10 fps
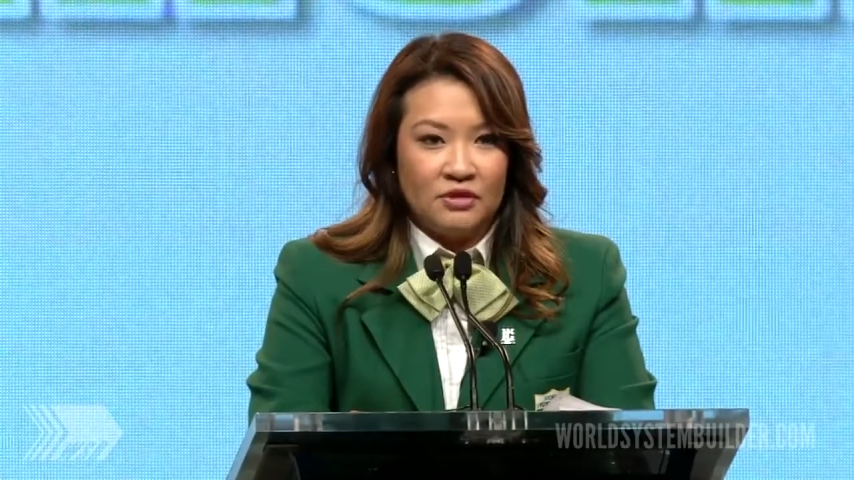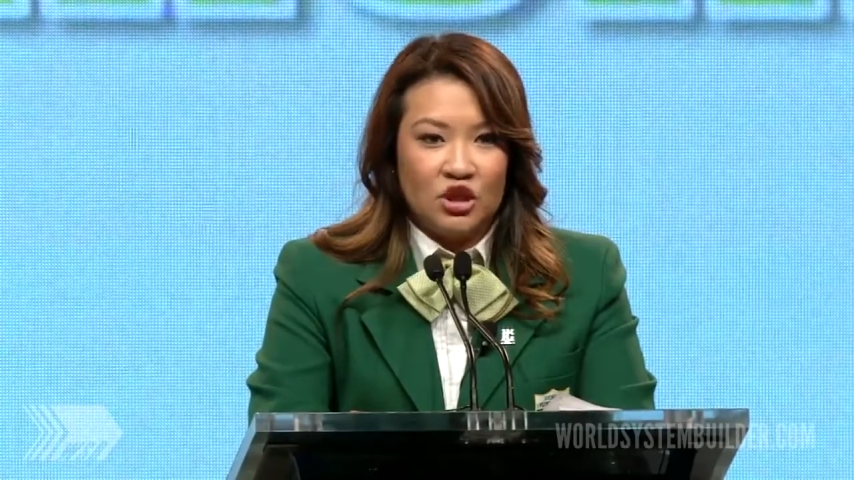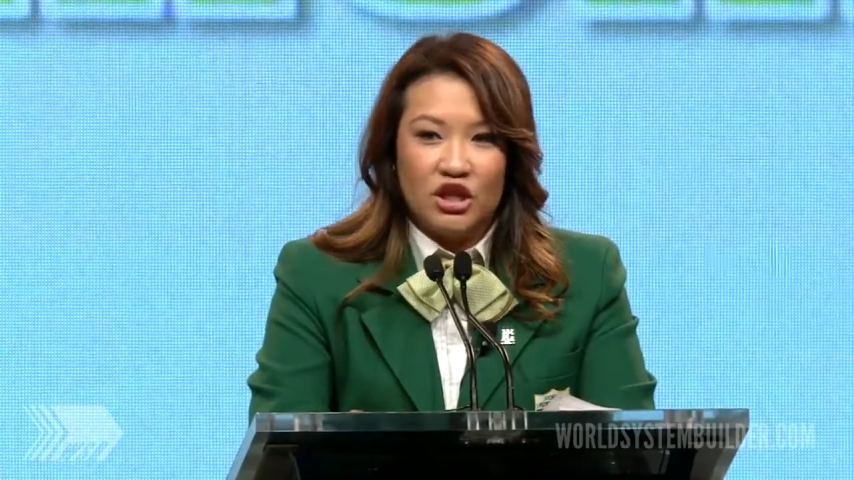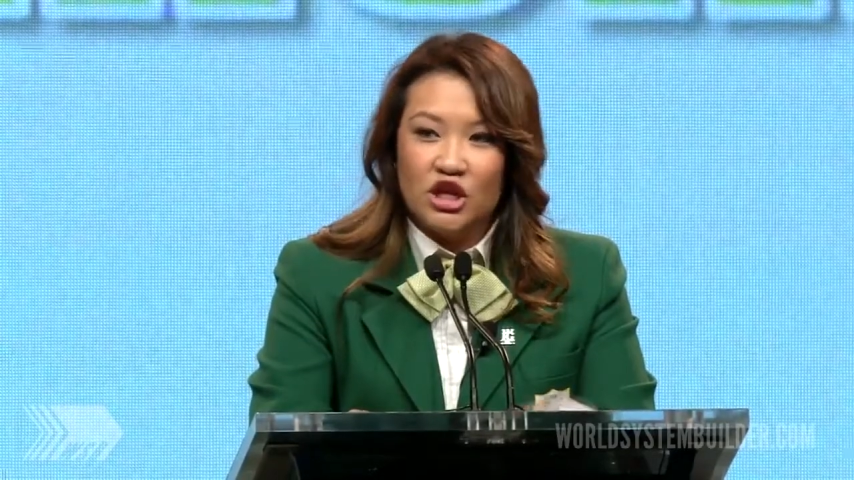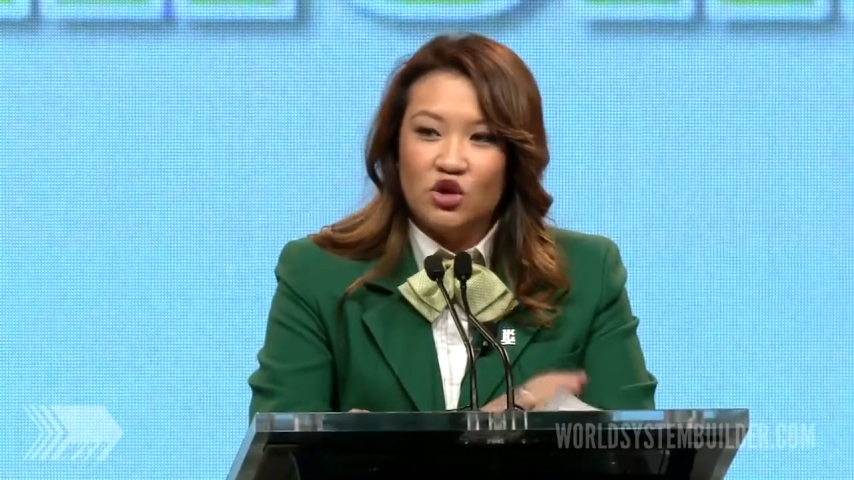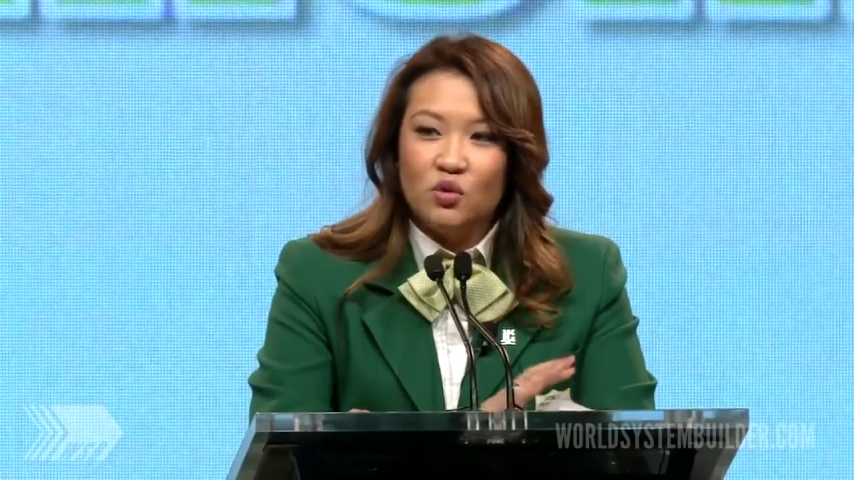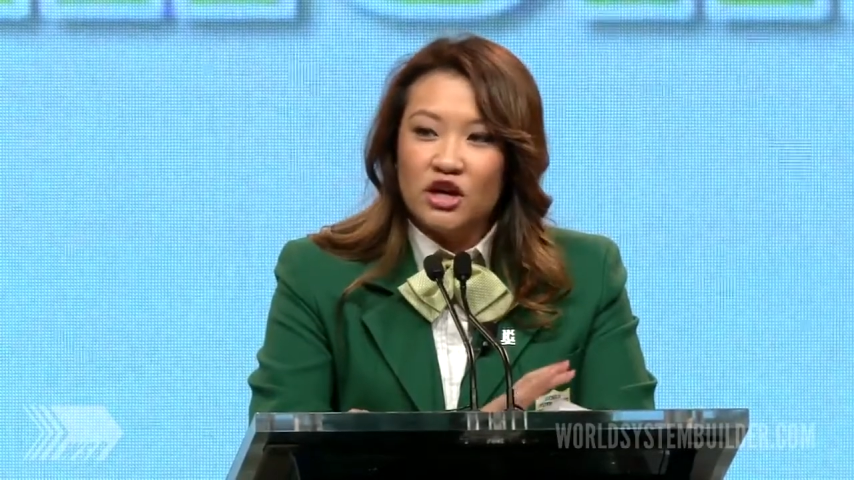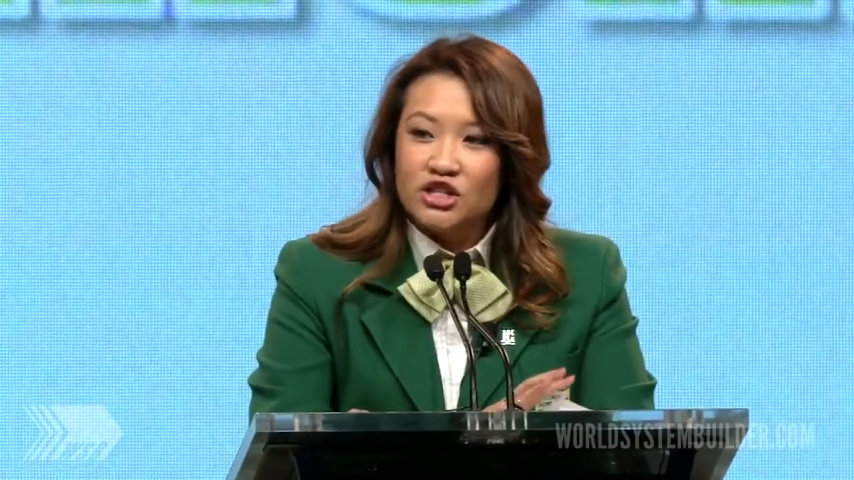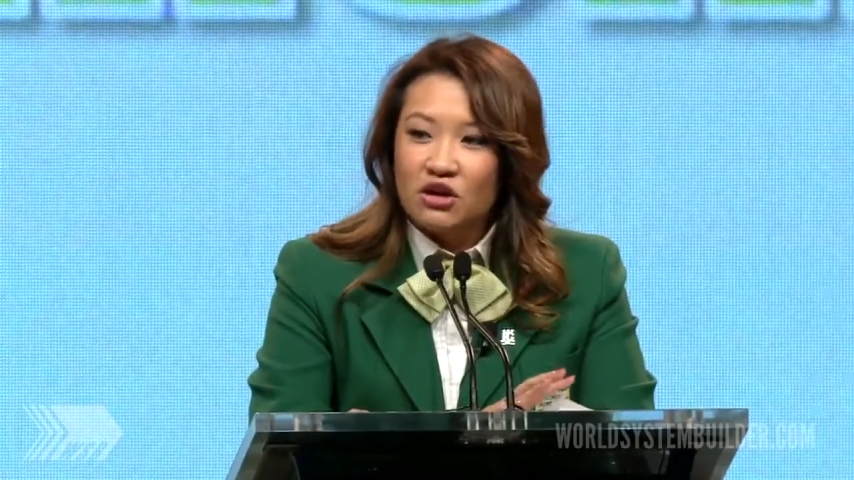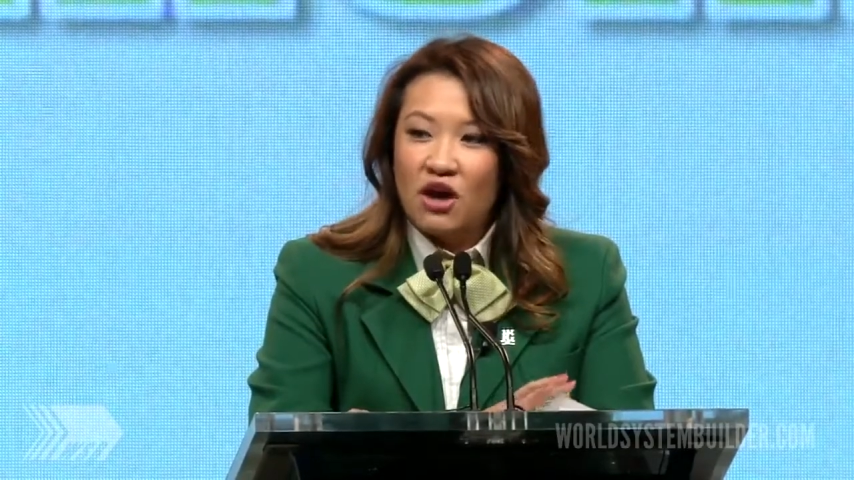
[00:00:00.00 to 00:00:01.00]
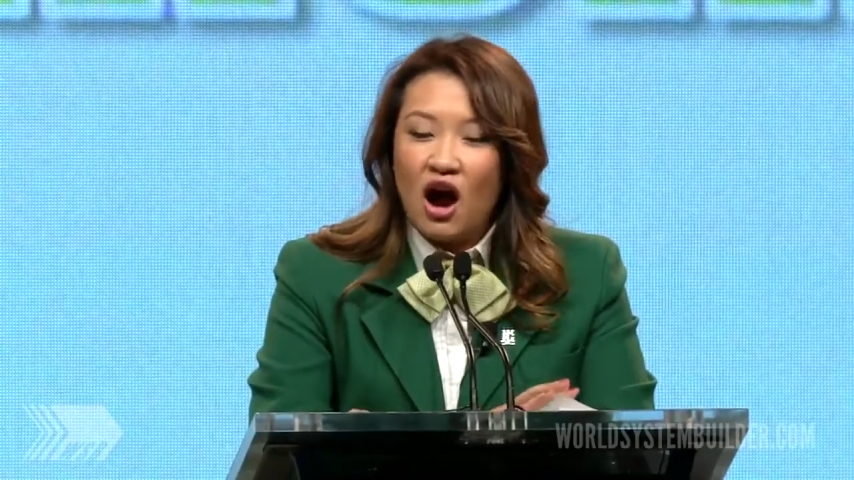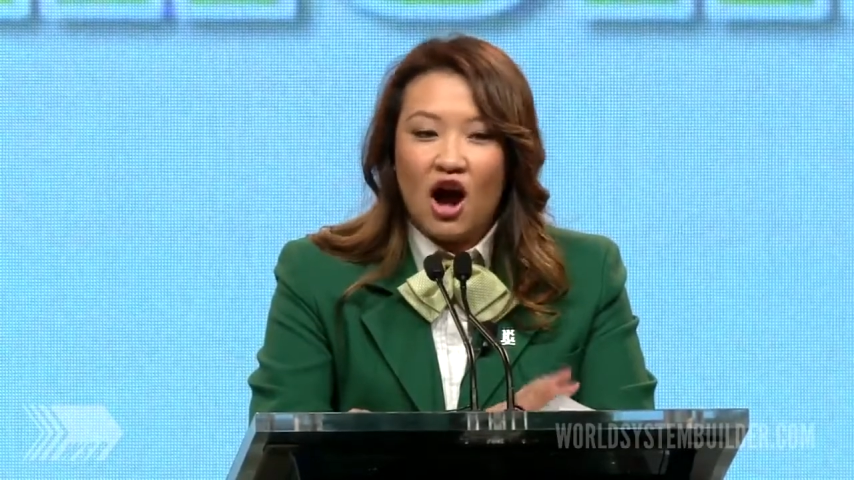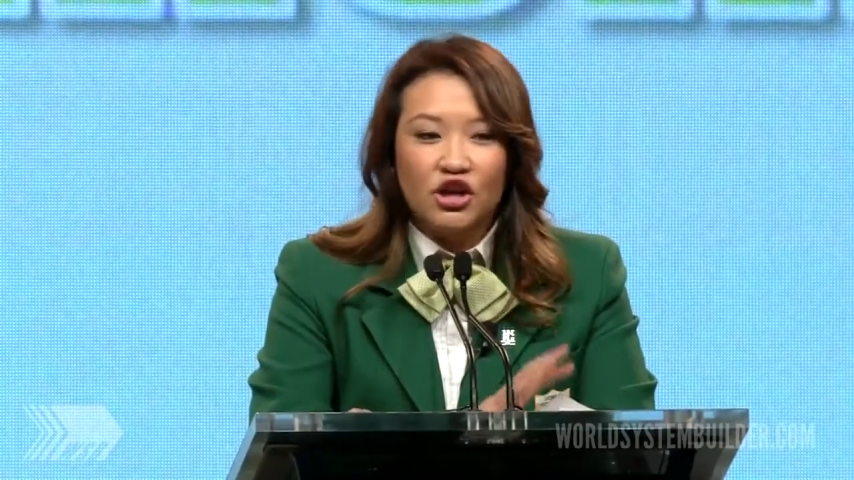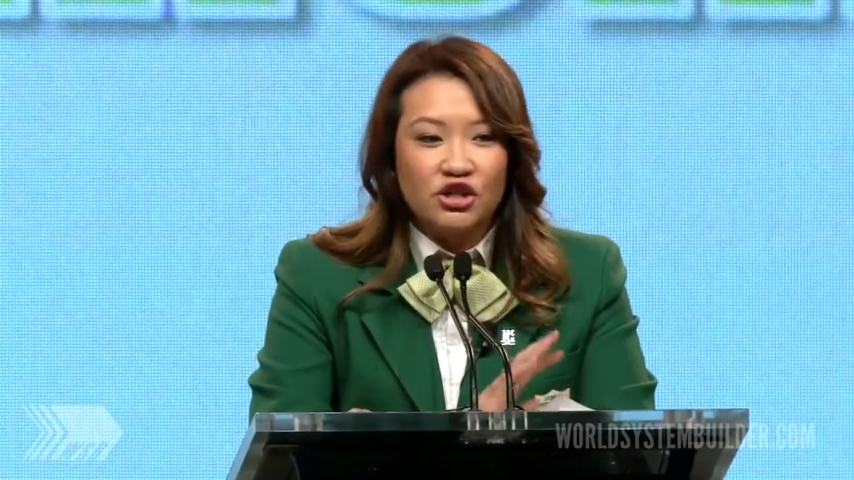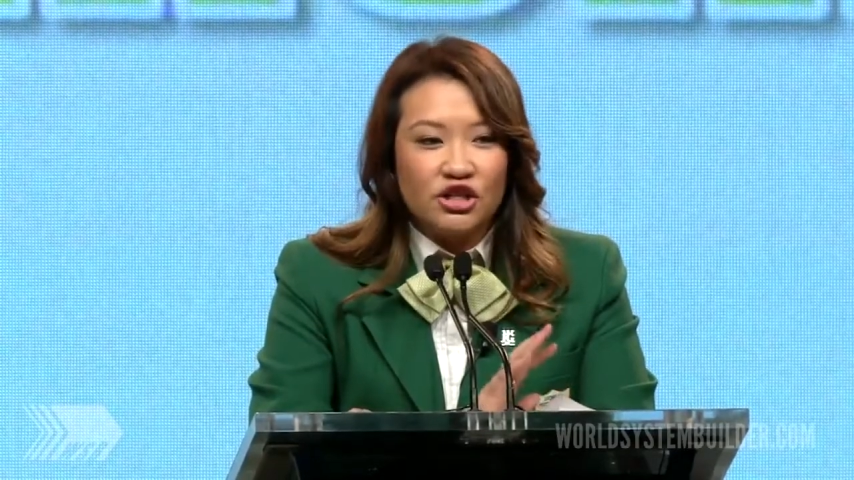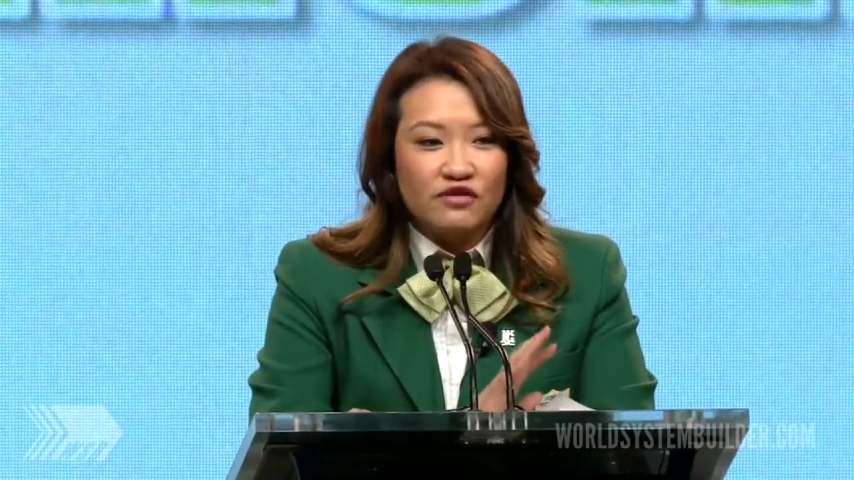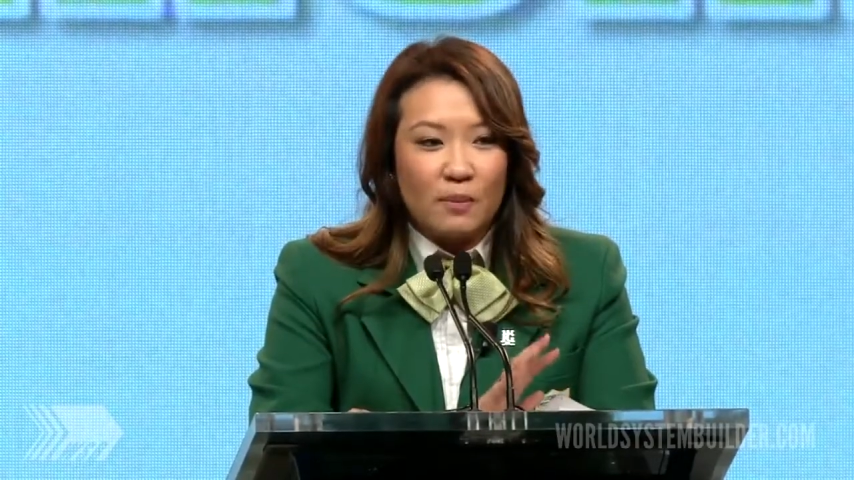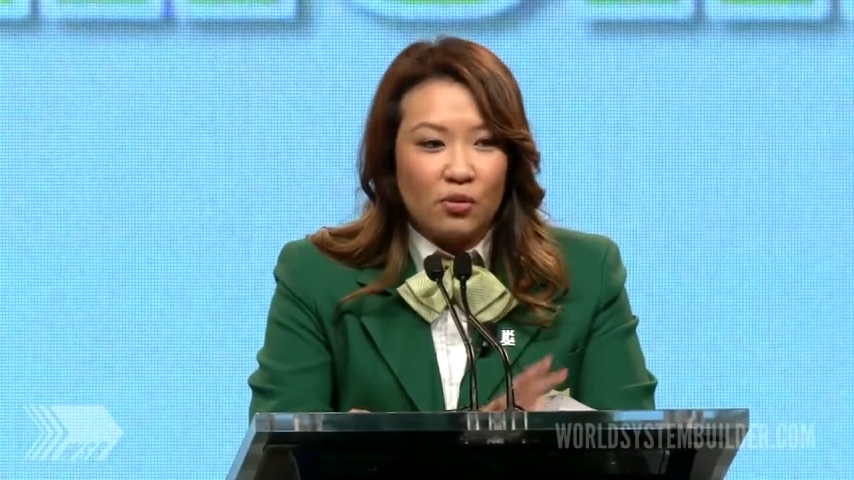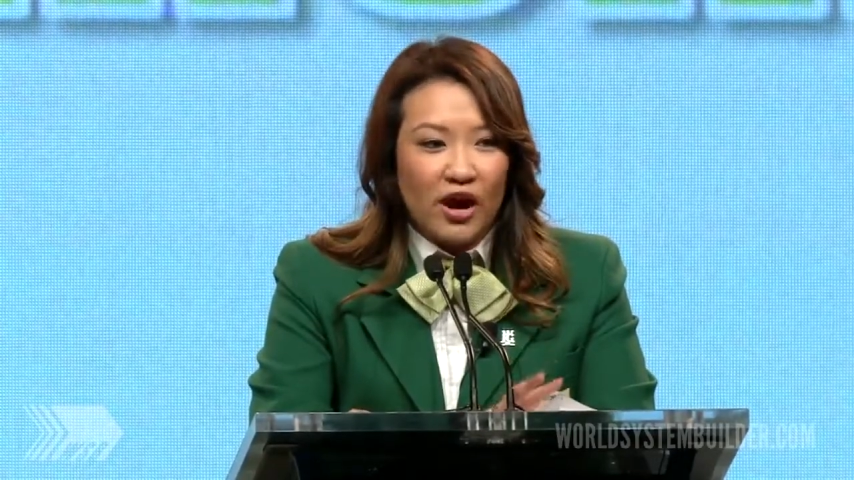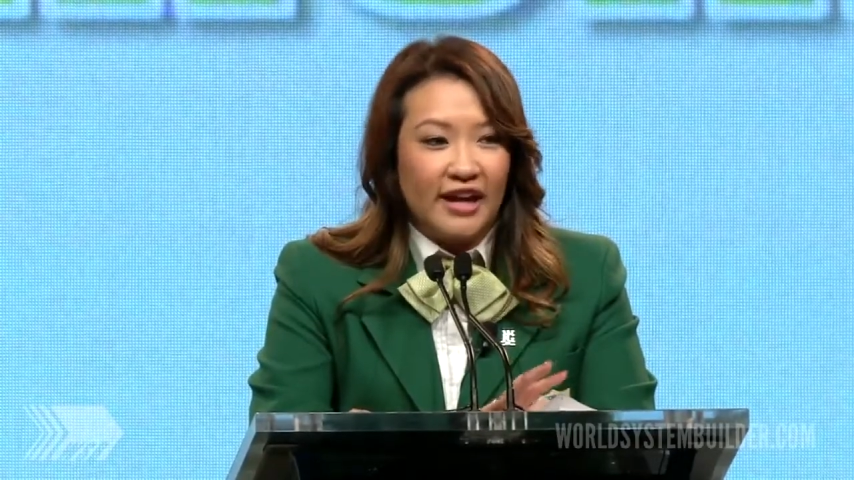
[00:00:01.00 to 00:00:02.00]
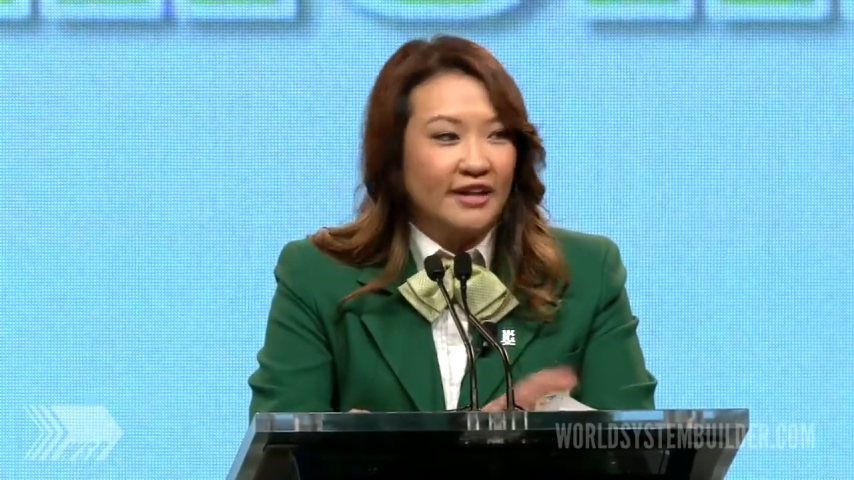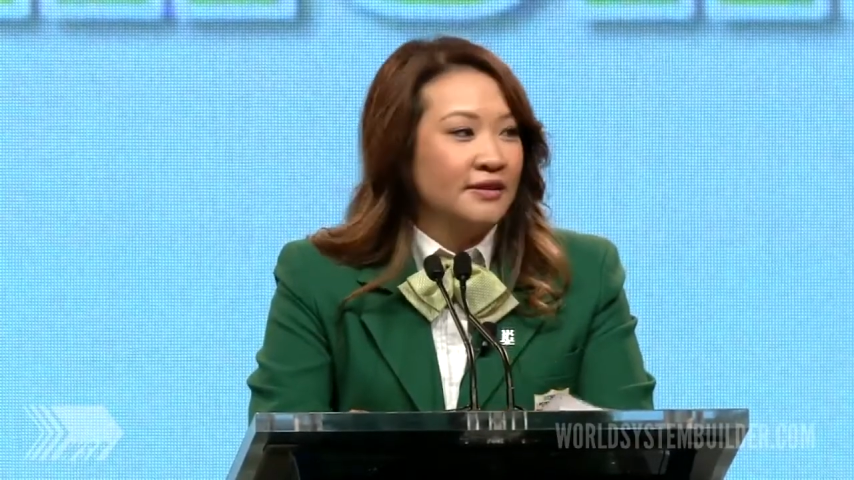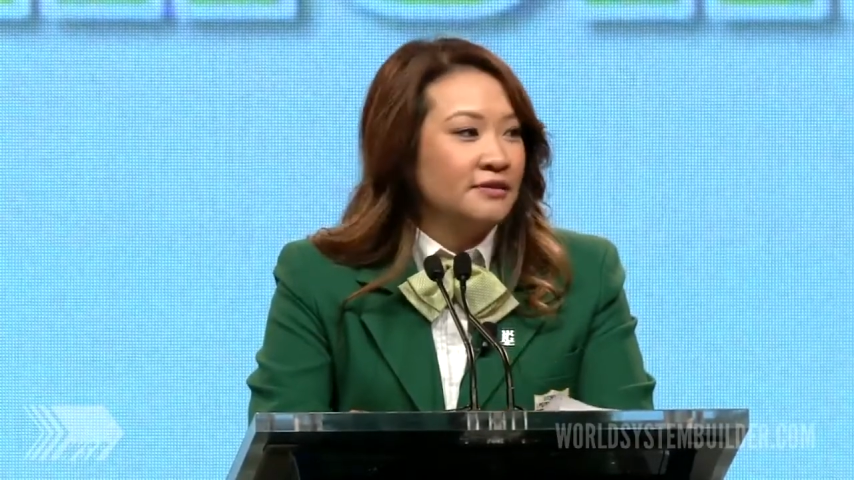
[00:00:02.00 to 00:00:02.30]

You think you work so hard, you deserve a break.